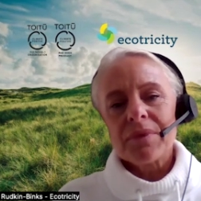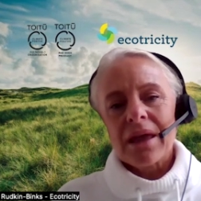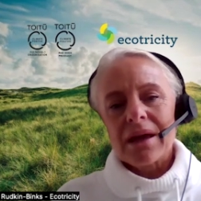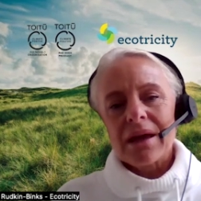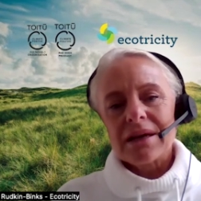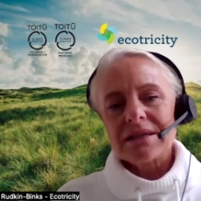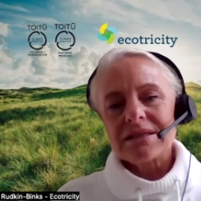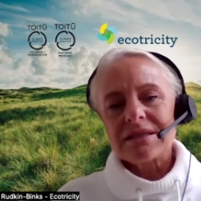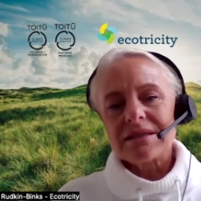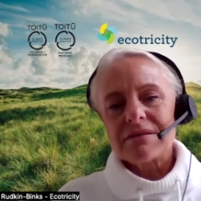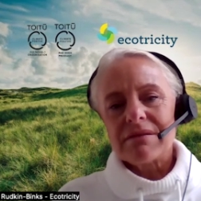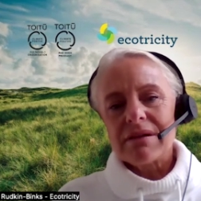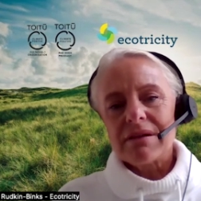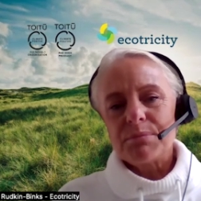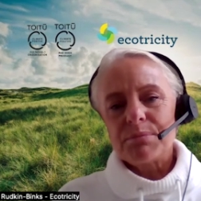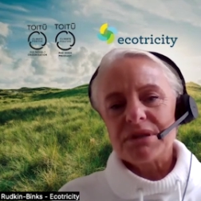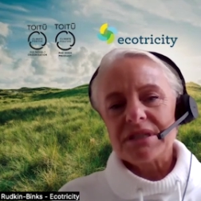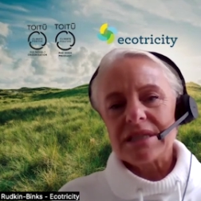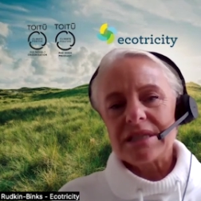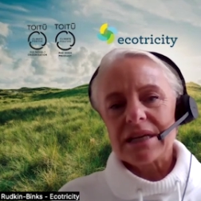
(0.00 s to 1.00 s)
is there a
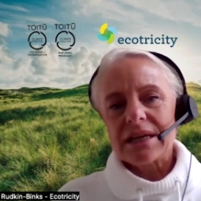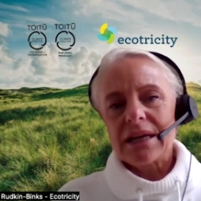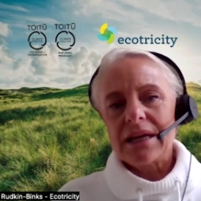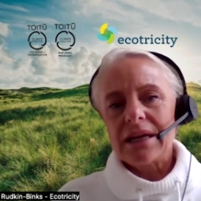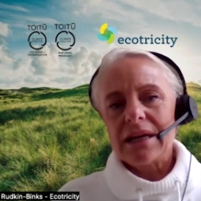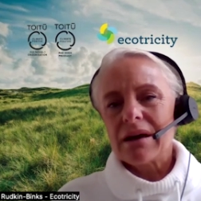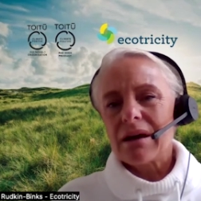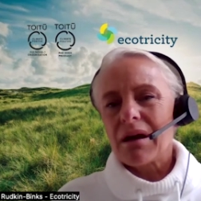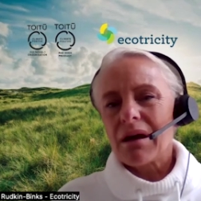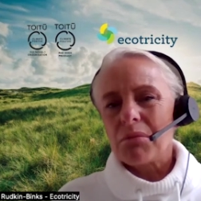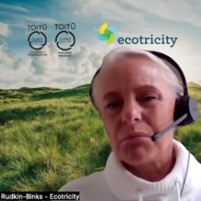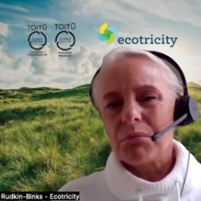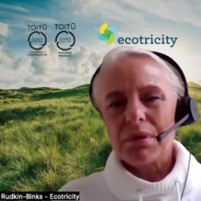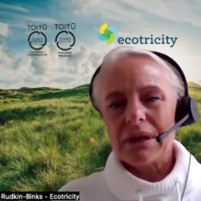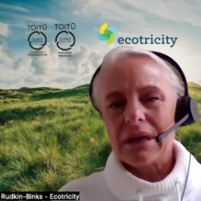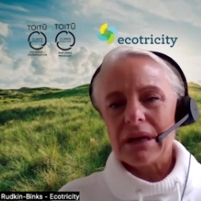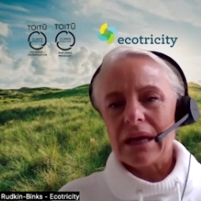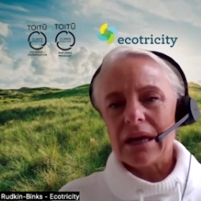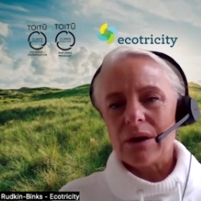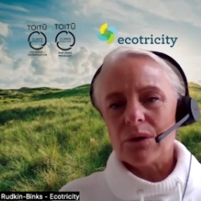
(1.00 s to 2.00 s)
particular
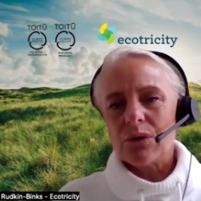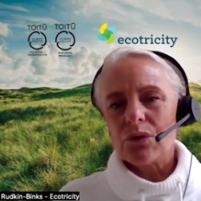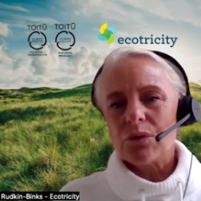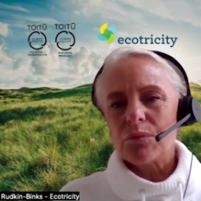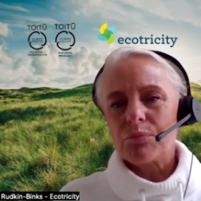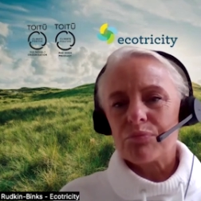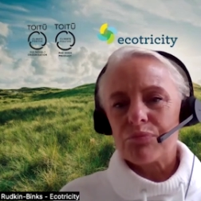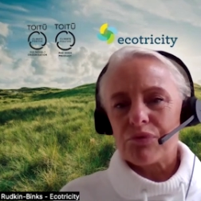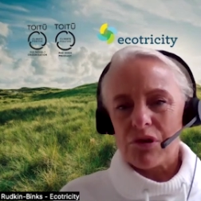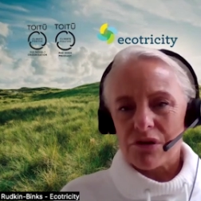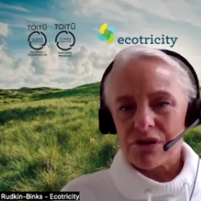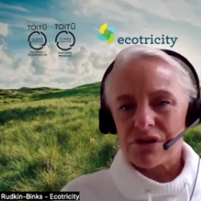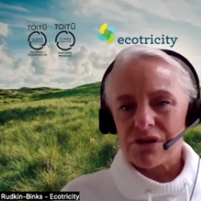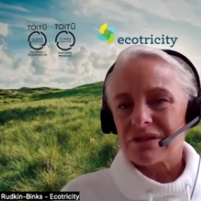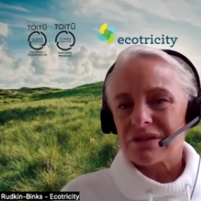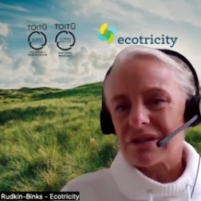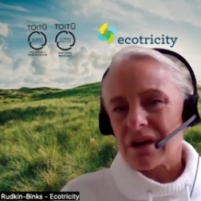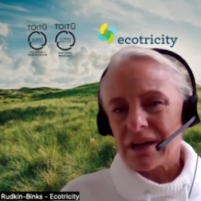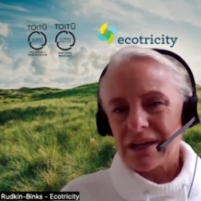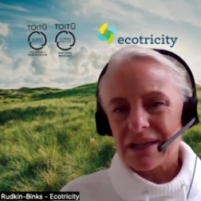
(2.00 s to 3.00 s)
company or
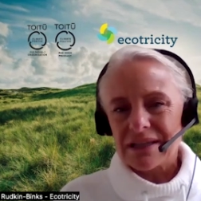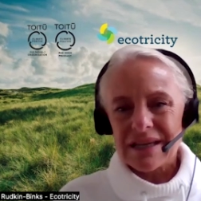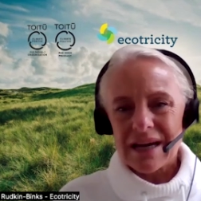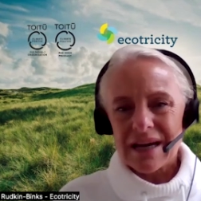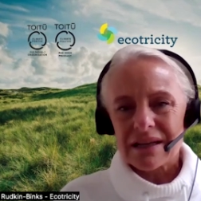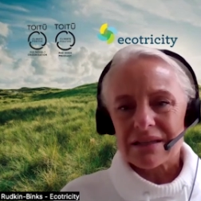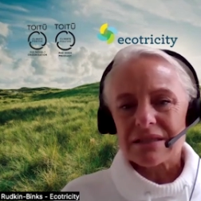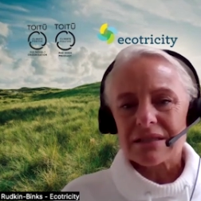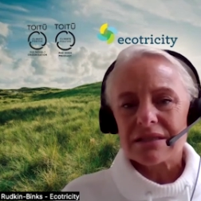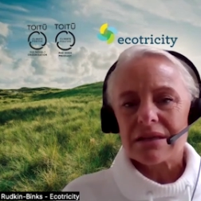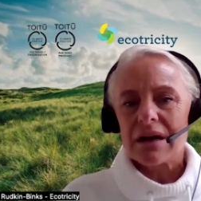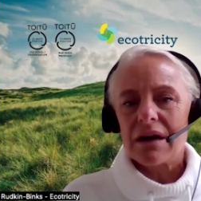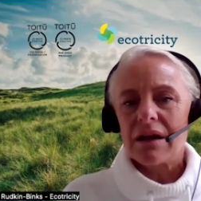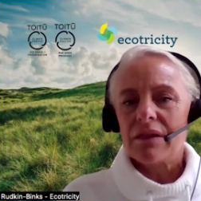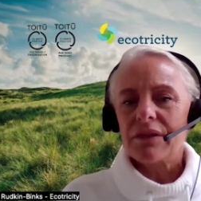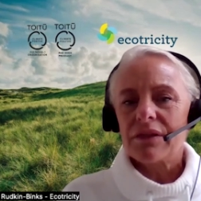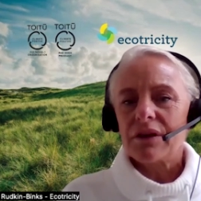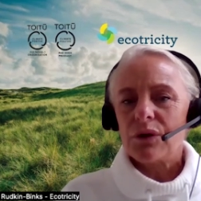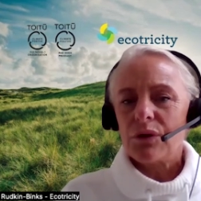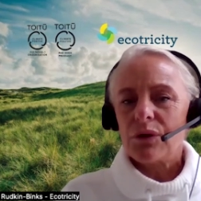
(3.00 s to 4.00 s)
product, textile,
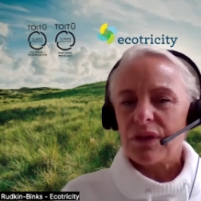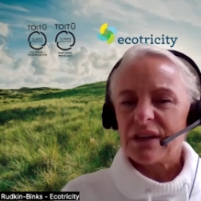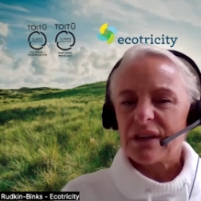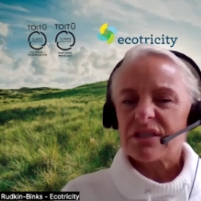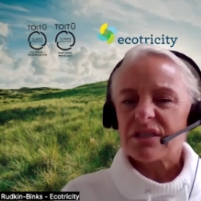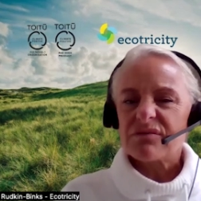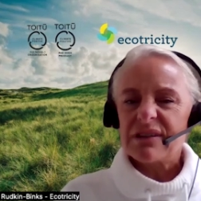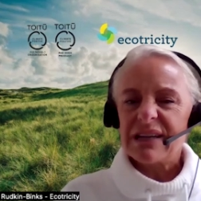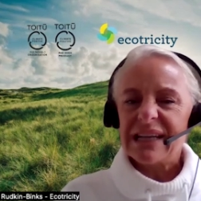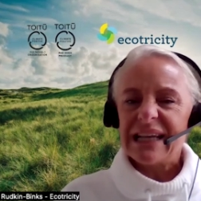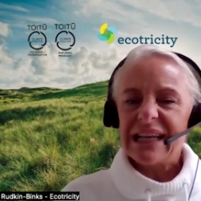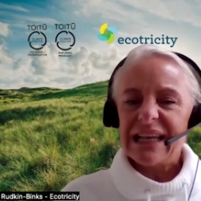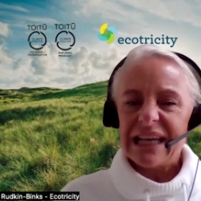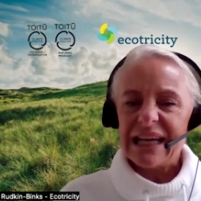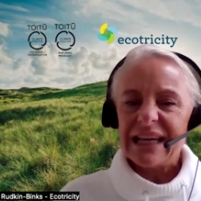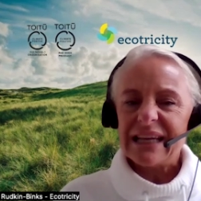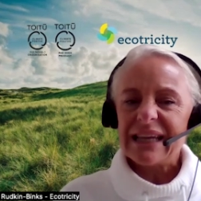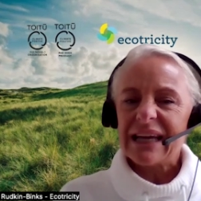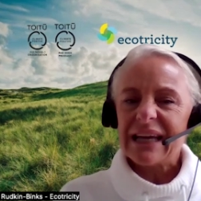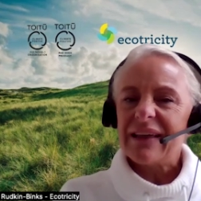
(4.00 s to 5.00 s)
that you think is really
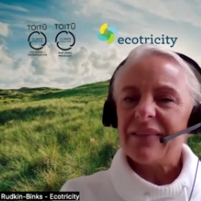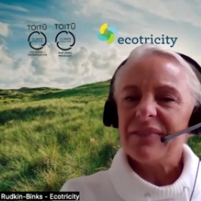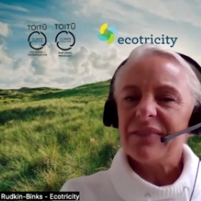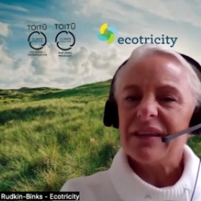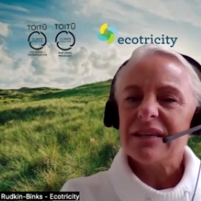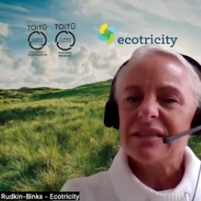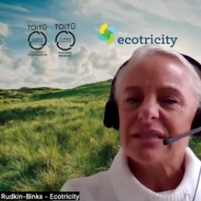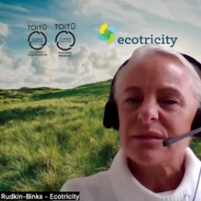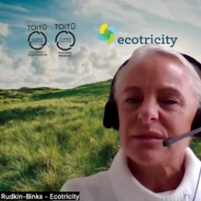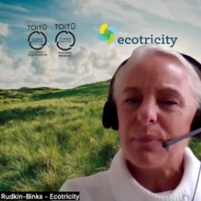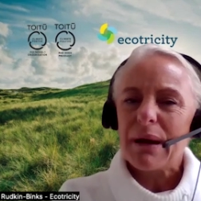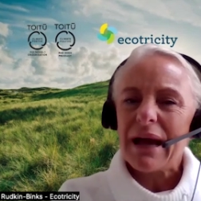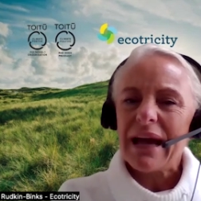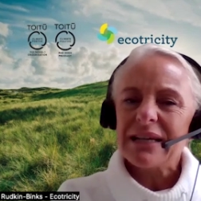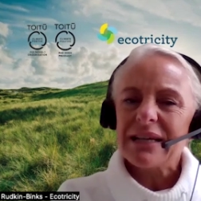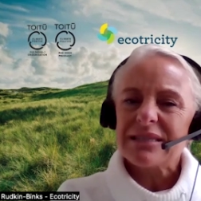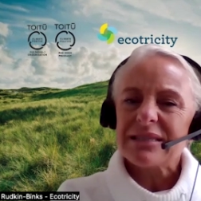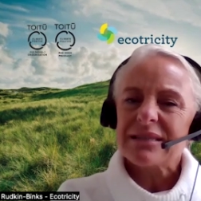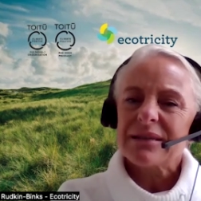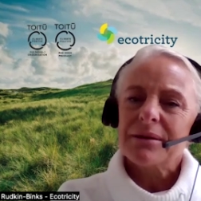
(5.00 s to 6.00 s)
leading in this
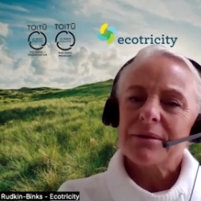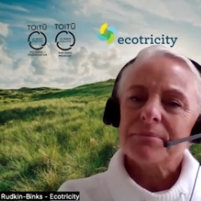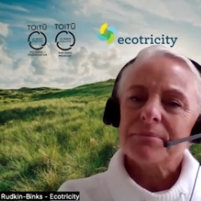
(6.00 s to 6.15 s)
space?